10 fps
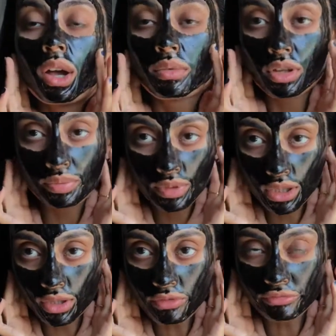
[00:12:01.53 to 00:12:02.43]
I'm gonna
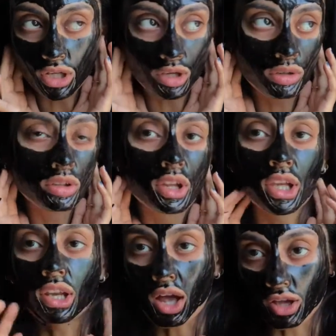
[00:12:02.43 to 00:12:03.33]
peel it off now,
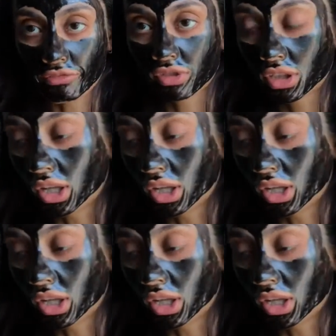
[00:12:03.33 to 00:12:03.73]
and after